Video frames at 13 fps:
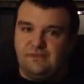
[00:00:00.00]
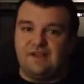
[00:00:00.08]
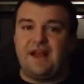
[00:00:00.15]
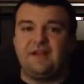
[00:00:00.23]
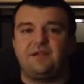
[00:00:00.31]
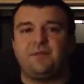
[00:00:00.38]

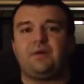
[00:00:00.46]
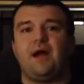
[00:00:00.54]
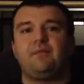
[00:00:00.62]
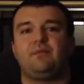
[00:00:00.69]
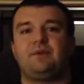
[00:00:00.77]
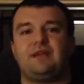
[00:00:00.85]
That's the
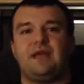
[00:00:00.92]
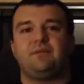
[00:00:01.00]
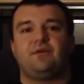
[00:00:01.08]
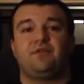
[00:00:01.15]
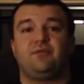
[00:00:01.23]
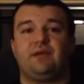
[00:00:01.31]
problem with game
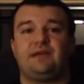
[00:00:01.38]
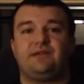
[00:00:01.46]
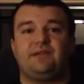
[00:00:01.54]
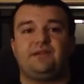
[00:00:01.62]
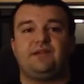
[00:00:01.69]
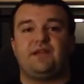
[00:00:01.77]
rental
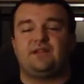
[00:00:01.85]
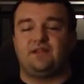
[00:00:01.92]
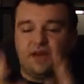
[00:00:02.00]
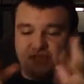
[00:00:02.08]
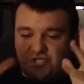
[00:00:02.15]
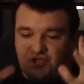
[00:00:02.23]
places, is that
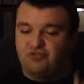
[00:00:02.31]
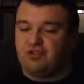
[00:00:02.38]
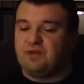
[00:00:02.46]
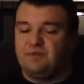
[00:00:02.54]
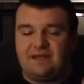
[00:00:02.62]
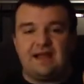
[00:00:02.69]
they're
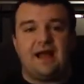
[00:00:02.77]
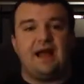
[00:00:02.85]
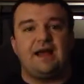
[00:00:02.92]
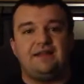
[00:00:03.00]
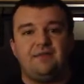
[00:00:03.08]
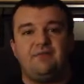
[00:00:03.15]
extremely
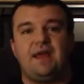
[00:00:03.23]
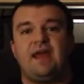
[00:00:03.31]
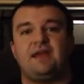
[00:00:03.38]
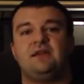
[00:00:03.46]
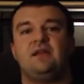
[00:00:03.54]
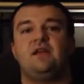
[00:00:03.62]
high
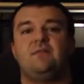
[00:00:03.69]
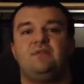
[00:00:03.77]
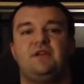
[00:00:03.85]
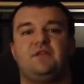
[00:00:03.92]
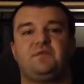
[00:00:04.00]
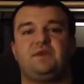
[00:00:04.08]
demand
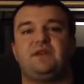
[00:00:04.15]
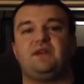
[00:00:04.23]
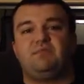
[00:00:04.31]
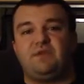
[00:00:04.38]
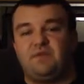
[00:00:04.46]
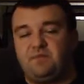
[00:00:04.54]
because
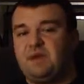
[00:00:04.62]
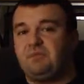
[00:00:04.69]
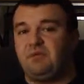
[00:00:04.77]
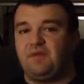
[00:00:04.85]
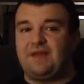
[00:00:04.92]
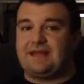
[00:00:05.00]
it's
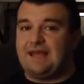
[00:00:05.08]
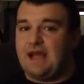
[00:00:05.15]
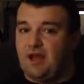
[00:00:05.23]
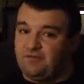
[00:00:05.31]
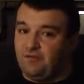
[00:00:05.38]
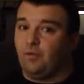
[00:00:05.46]
people that
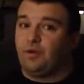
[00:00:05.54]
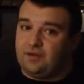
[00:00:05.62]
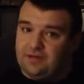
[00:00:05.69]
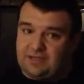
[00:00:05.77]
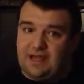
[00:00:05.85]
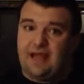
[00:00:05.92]
can't
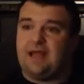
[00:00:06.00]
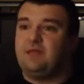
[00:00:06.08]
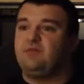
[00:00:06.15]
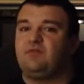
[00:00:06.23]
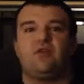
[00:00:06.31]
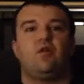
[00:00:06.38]
afford the
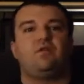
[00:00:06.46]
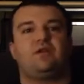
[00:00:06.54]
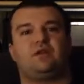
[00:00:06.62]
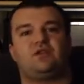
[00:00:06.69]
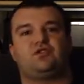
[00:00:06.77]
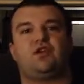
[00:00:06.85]
games go
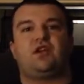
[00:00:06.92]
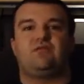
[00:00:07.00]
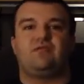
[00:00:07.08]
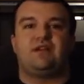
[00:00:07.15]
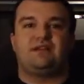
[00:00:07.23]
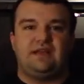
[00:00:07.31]
there to try to
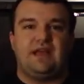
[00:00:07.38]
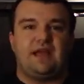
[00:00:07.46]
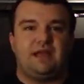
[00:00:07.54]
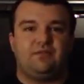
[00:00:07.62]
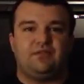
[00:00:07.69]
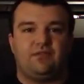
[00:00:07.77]
rent the
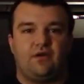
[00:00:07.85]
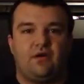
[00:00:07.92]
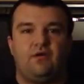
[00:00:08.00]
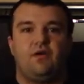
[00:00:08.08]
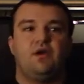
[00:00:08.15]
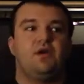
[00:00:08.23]
games.
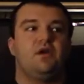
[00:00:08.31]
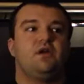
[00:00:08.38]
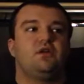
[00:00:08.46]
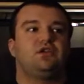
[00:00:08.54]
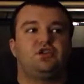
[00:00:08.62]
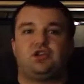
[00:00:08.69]
So,
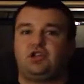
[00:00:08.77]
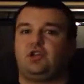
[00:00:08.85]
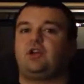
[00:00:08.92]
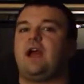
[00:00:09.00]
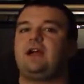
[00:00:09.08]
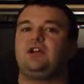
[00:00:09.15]

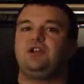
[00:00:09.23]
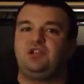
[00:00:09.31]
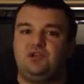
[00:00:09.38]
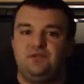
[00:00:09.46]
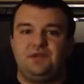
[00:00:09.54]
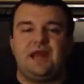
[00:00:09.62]
sure, I could
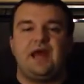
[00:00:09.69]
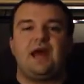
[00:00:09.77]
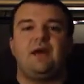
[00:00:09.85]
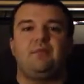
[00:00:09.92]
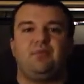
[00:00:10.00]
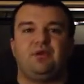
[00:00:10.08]
do
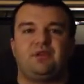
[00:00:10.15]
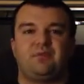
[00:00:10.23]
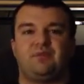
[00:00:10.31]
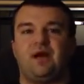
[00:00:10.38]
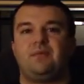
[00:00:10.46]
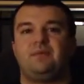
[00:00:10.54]
that, but the
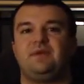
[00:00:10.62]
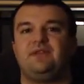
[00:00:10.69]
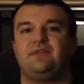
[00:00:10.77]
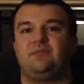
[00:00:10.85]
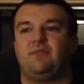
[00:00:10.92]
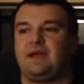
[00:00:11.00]
problem
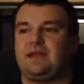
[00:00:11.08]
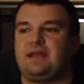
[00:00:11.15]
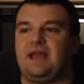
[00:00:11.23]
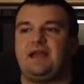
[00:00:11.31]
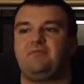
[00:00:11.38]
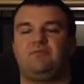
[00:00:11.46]
is my
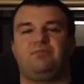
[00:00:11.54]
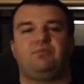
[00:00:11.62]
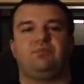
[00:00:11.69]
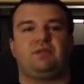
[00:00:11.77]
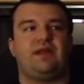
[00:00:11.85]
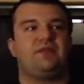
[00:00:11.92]
game
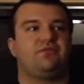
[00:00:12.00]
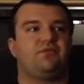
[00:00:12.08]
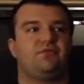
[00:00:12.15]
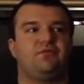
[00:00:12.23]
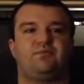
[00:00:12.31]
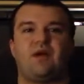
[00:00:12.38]

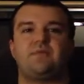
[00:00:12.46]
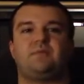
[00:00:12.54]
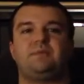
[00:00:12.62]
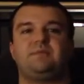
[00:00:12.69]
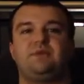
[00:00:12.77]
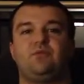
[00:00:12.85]
playthroughs would
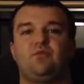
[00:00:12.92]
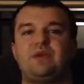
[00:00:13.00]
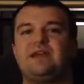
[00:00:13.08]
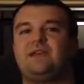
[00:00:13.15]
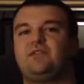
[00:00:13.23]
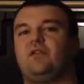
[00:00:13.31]
probably be
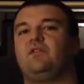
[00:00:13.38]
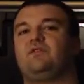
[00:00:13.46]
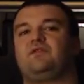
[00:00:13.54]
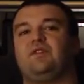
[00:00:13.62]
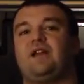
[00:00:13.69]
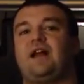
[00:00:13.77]
weeks
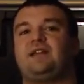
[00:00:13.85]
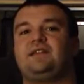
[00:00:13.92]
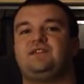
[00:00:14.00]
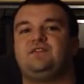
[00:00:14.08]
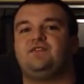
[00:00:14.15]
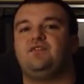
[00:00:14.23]
old for a lot of
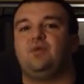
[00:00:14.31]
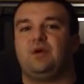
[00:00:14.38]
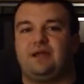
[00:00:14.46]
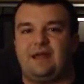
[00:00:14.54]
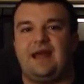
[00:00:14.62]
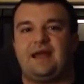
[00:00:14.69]
these
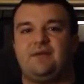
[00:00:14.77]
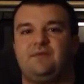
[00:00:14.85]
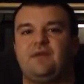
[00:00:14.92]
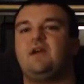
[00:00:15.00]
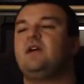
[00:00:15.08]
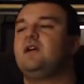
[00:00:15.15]
newer
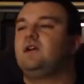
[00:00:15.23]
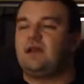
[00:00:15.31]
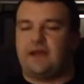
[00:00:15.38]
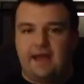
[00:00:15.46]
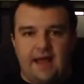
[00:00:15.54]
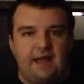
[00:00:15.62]
games,
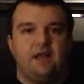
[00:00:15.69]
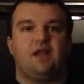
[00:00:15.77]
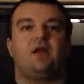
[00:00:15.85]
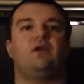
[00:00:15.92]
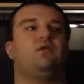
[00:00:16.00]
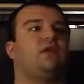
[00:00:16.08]
like
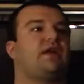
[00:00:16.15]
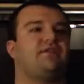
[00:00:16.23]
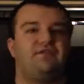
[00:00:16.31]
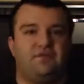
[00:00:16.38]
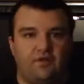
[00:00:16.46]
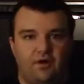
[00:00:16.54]
Halo, like
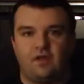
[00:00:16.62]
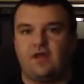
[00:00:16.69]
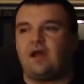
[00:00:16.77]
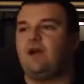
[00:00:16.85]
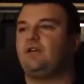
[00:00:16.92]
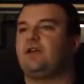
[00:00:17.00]

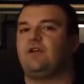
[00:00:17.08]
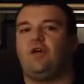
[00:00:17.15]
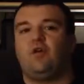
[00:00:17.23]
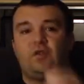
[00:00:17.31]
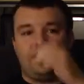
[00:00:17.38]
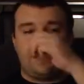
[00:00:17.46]
Fallout, like
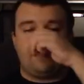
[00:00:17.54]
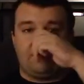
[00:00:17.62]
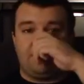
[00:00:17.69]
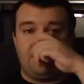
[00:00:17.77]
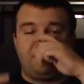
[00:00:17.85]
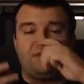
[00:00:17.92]
all the games
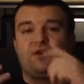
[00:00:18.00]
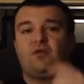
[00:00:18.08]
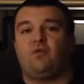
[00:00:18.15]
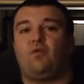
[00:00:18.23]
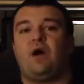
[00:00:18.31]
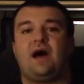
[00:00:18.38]
that people are
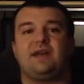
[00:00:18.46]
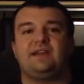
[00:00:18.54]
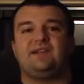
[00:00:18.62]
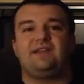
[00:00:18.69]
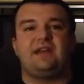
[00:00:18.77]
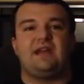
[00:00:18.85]
going to want to
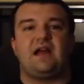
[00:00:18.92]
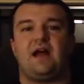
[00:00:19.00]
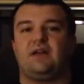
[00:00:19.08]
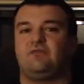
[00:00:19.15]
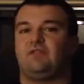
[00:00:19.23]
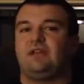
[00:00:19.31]
see
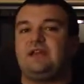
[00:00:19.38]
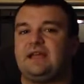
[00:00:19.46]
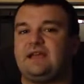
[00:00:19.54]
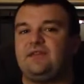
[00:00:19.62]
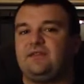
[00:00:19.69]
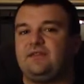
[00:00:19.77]
on
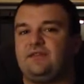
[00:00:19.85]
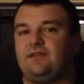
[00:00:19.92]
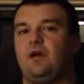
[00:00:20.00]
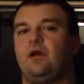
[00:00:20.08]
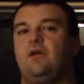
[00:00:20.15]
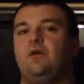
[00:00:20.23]
release.
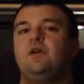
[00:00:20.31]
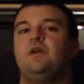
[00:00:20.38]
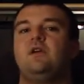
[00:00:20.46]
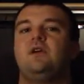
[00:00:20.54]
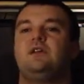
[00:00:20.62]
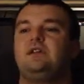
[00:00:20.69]
So,
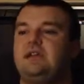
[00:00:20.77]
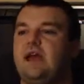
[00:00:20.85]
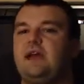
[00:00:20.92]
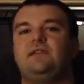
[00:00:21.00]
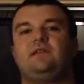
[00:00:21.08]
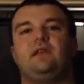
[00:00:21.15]

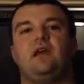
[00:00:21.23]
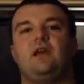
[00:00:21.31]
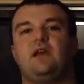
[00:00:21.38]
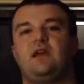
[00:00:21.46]
yes,